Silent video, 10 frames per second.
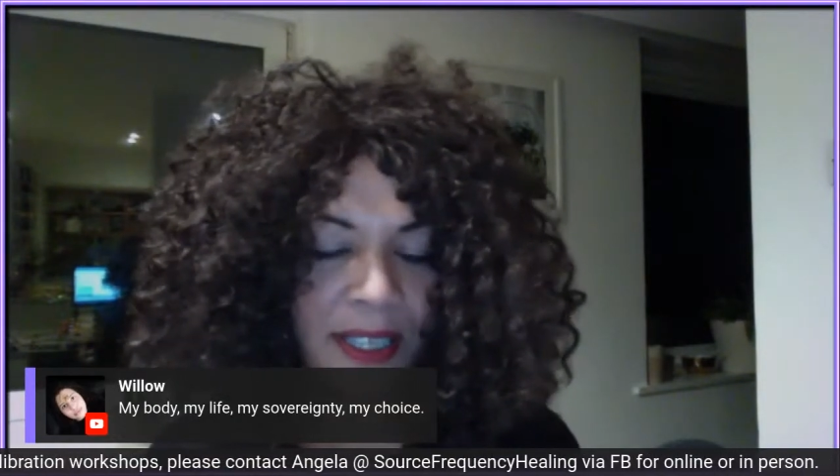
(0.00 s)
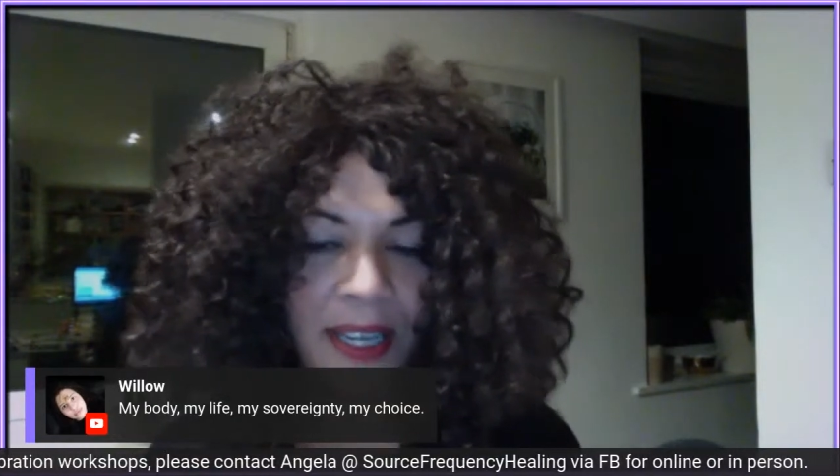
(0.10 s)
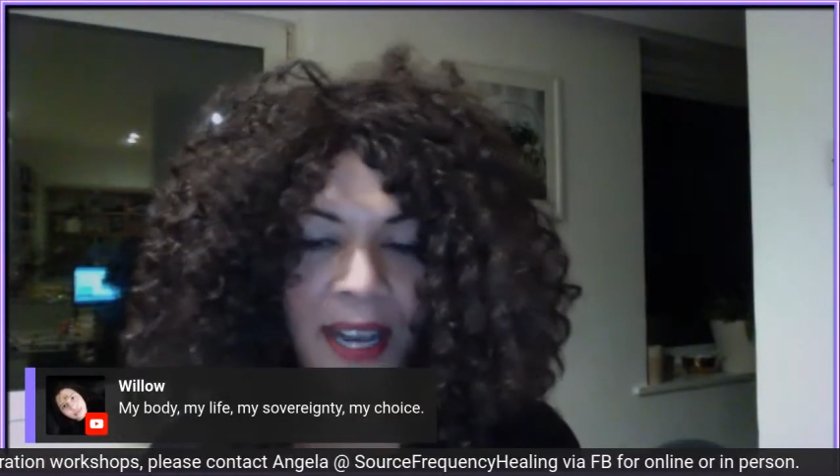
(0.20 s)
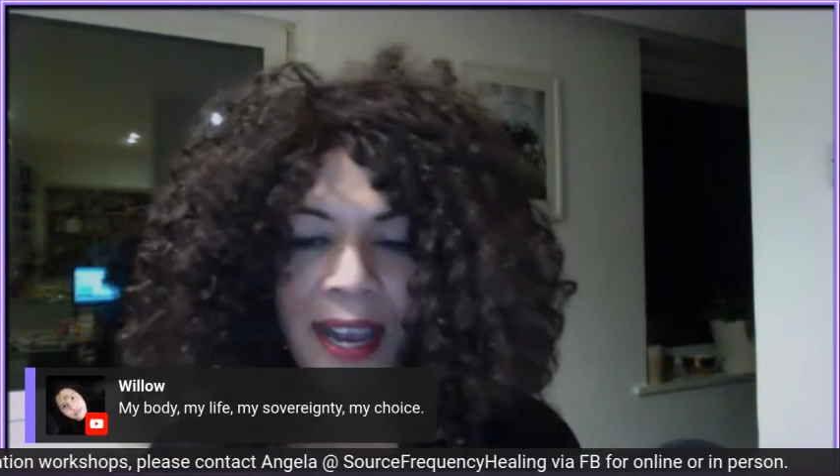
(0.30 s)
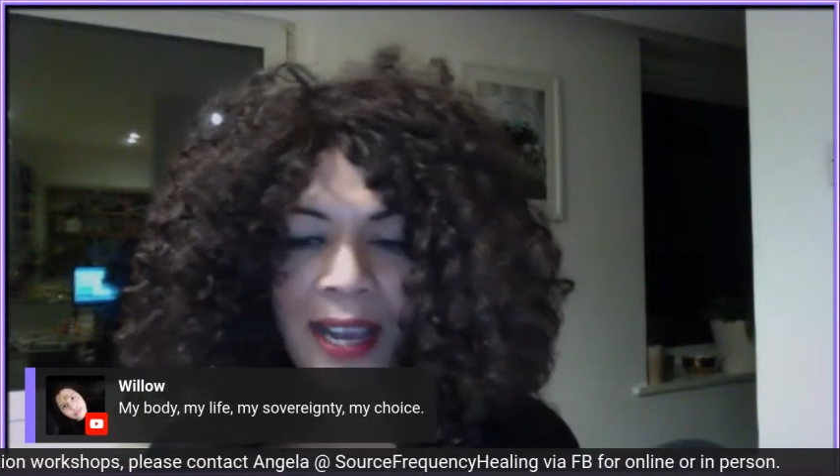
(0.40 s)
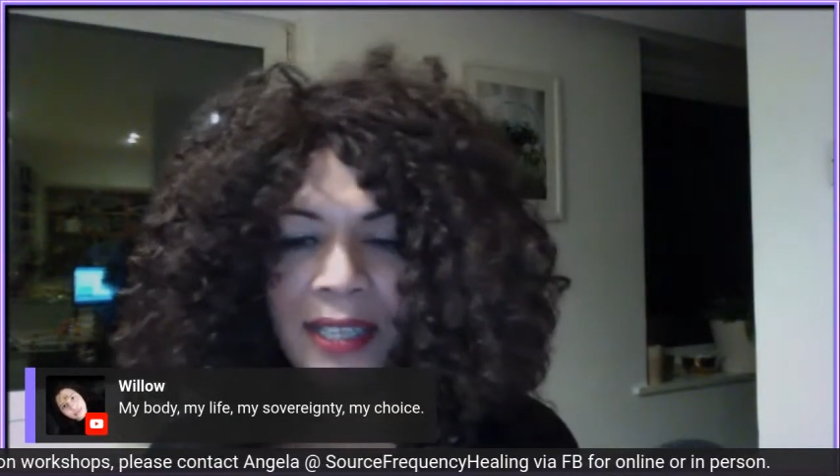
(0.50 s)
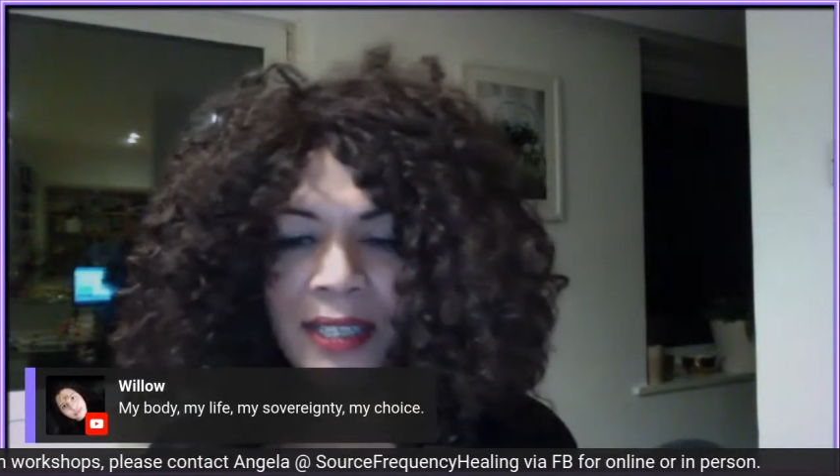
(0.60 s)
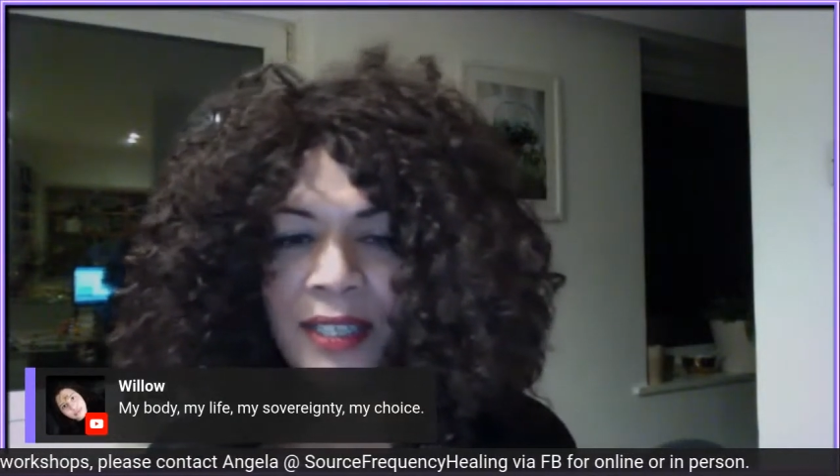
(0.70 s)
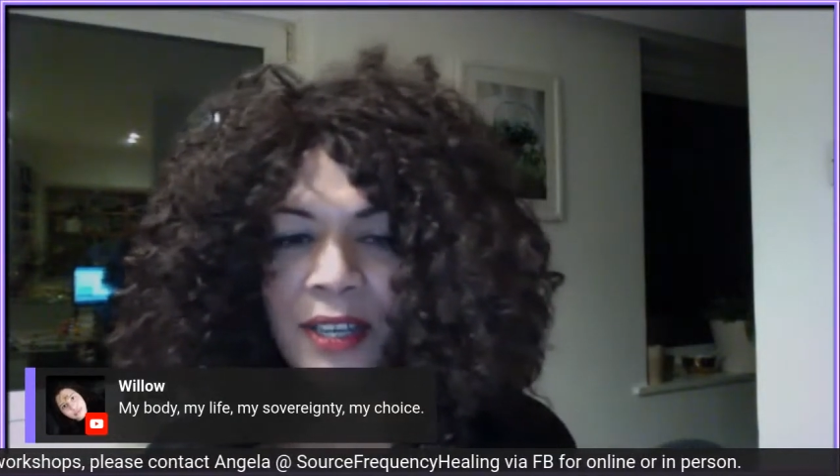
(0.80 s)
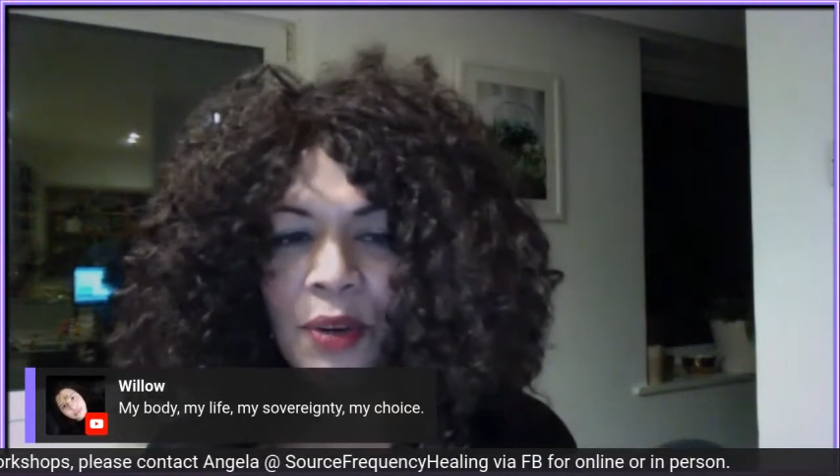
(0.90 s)
and
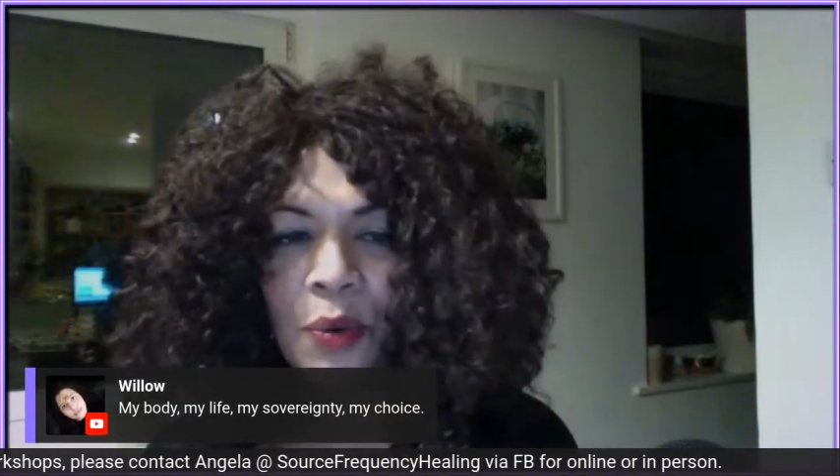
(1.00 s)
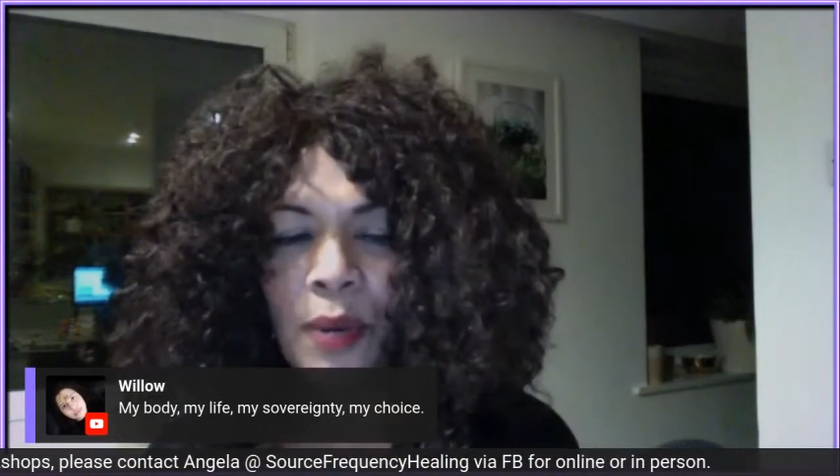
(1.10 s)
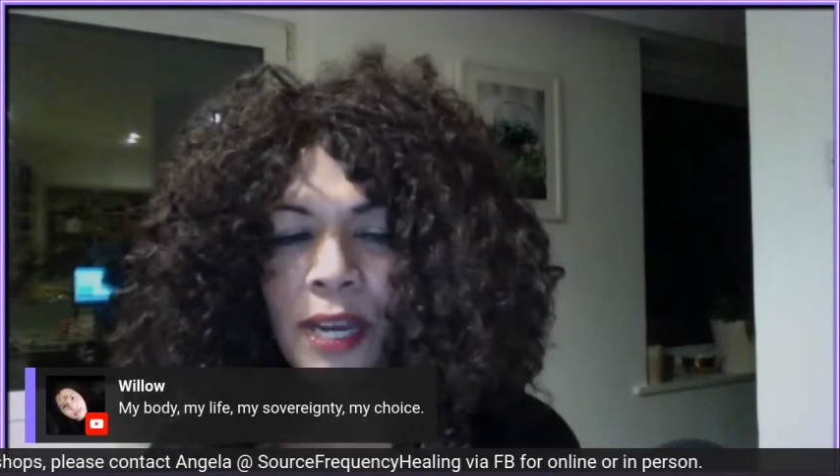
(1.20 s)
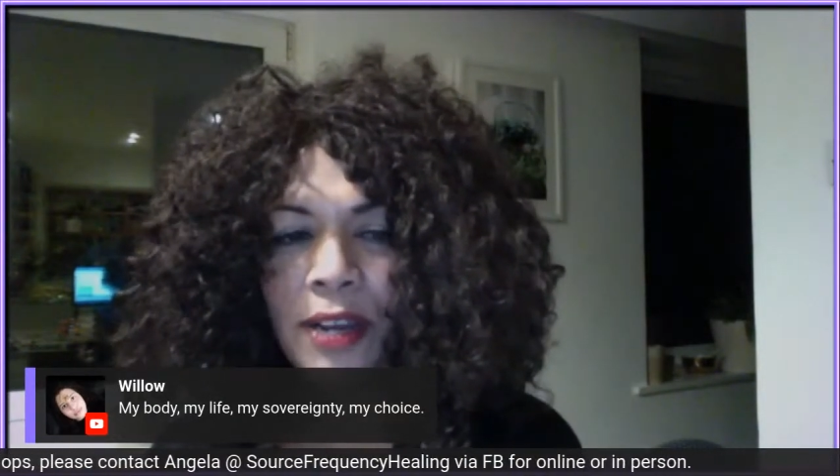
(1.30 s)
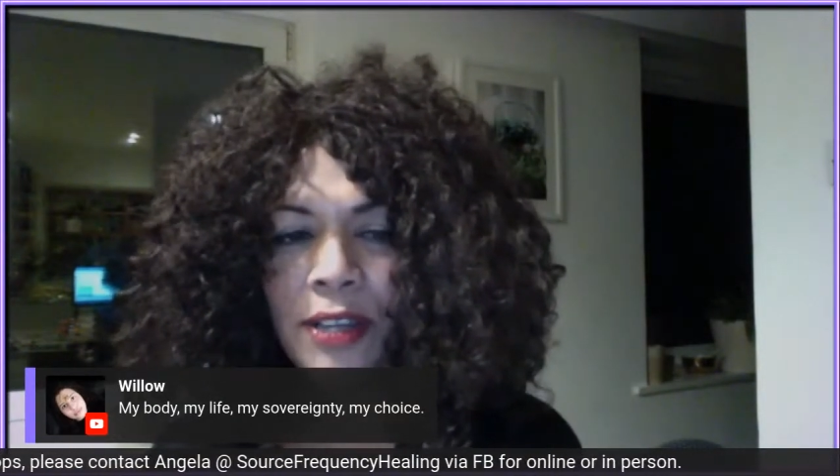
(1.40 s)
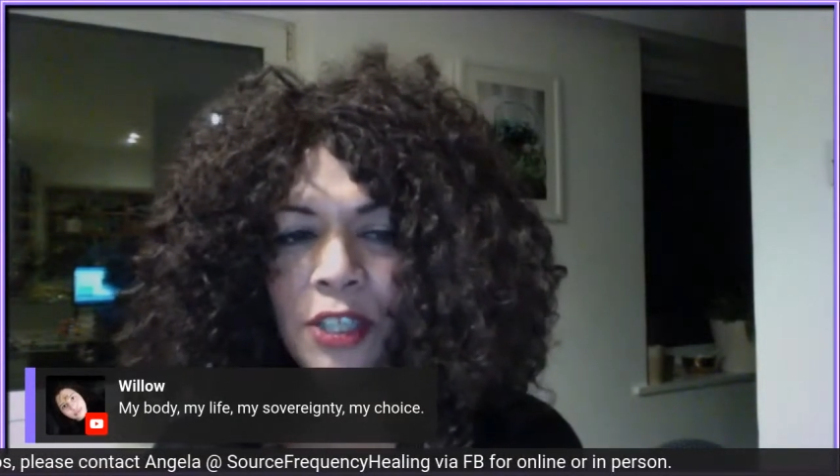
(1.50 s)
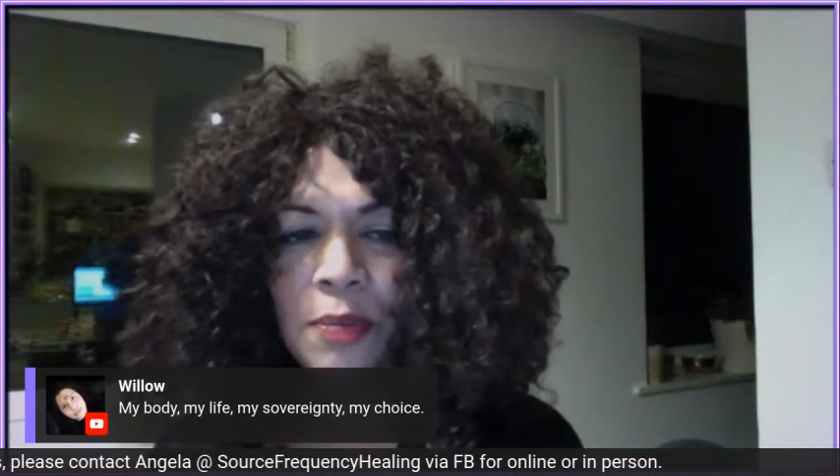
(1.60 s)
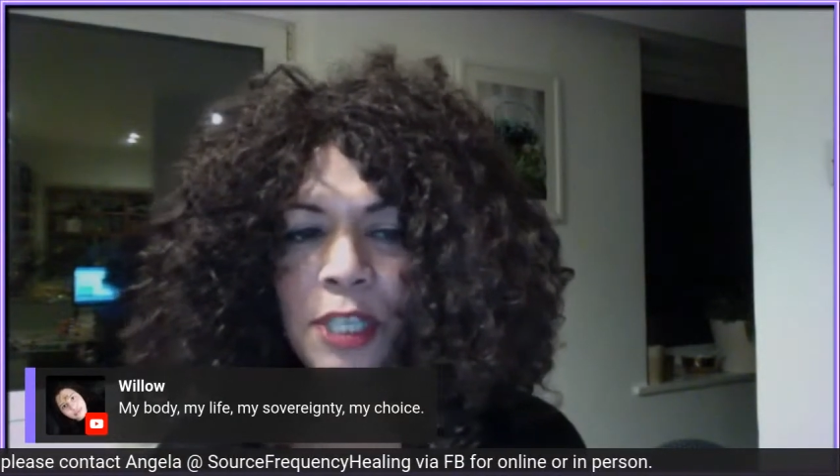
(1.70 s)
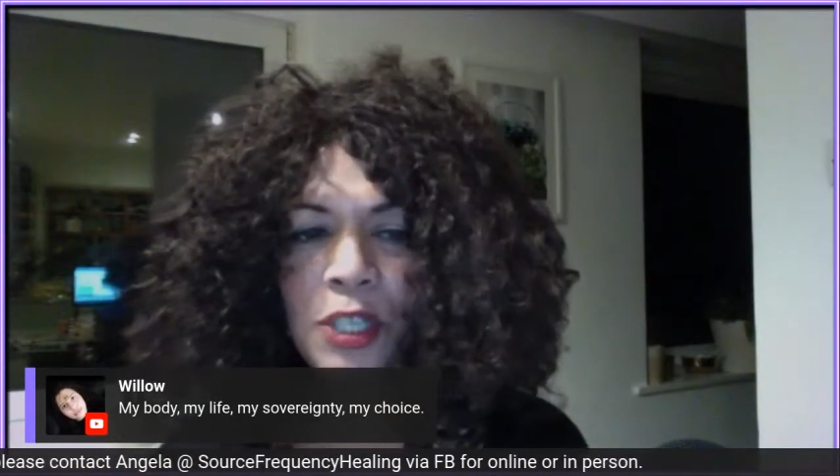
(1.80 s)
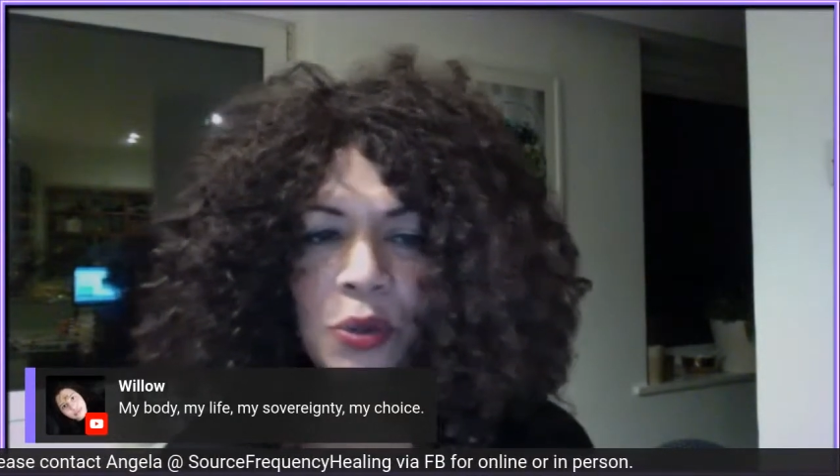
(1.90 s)
we're going to be
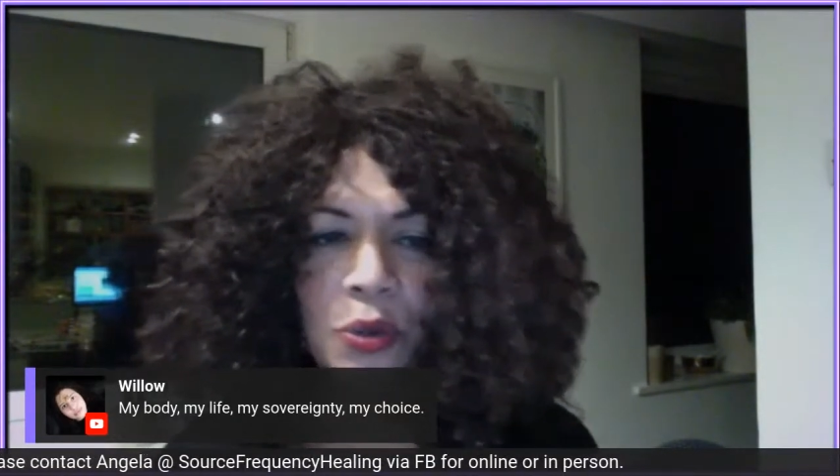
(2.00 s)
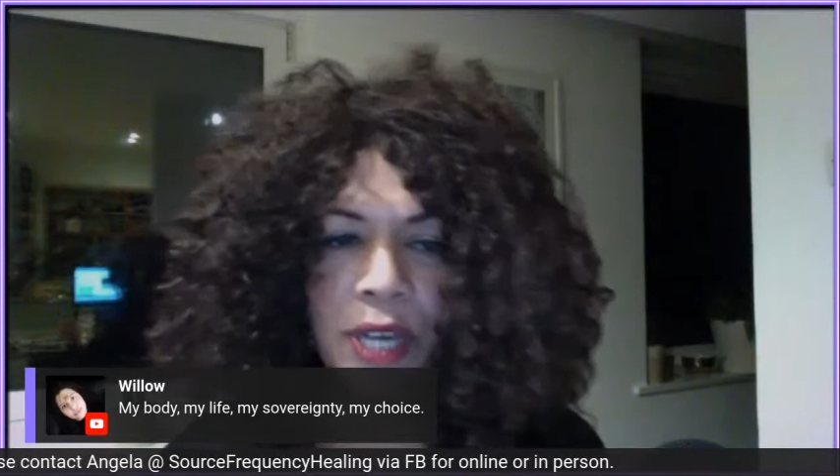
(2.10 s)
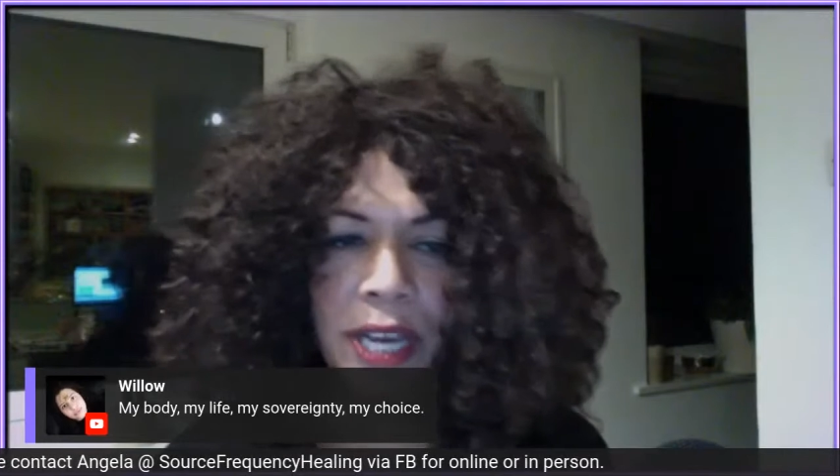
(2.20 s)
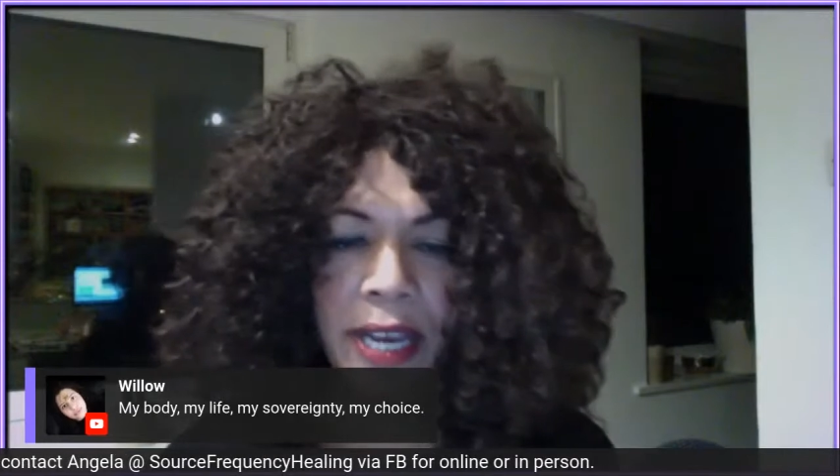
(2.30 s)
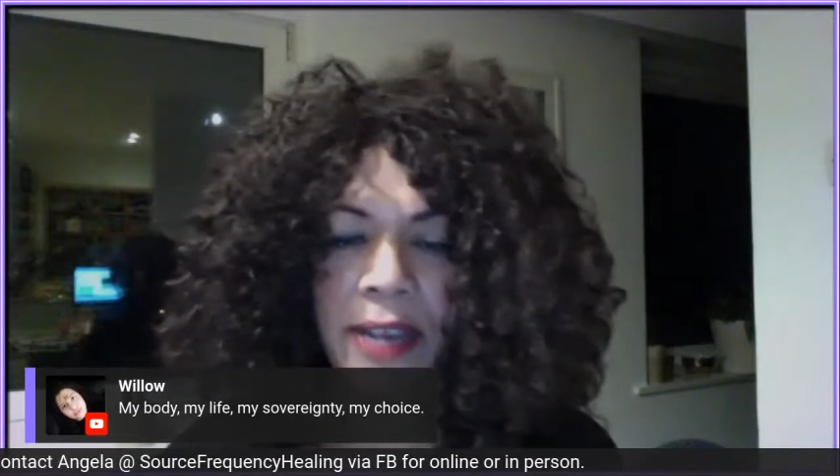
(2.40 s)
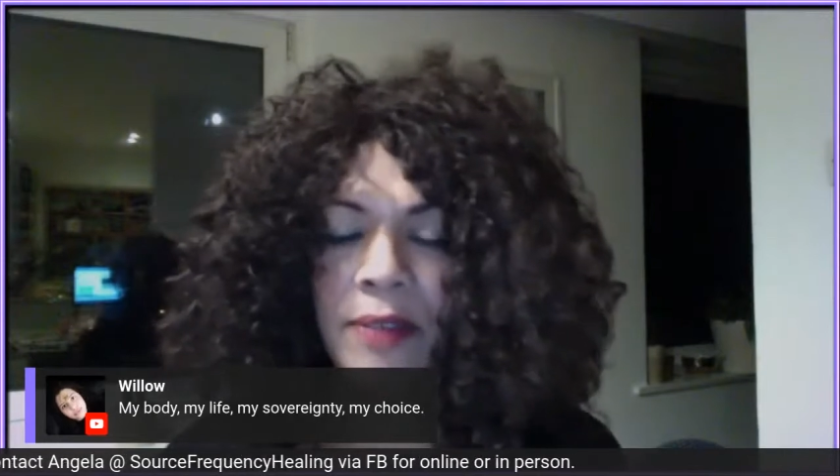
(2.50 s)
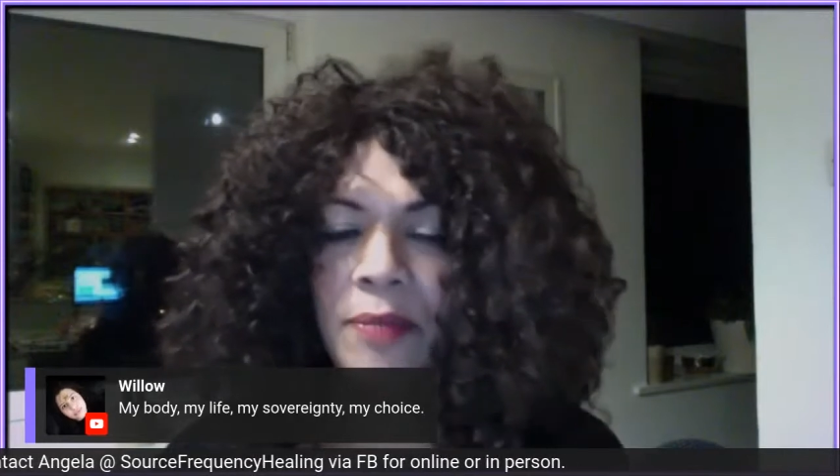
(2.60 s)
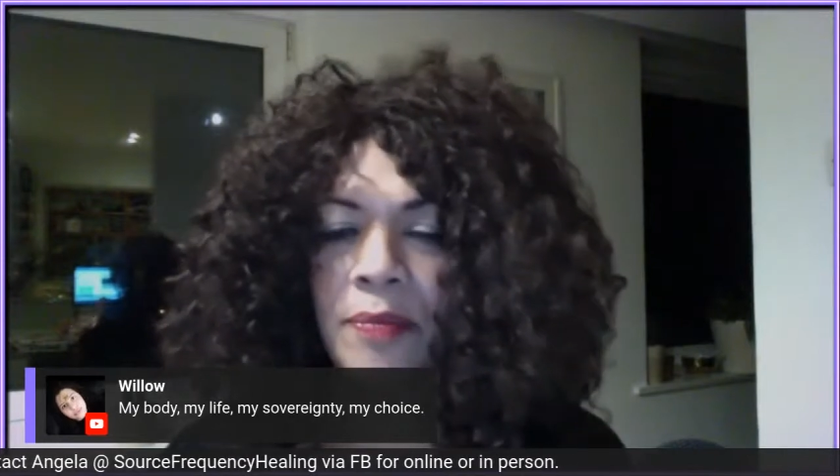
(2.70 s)
talking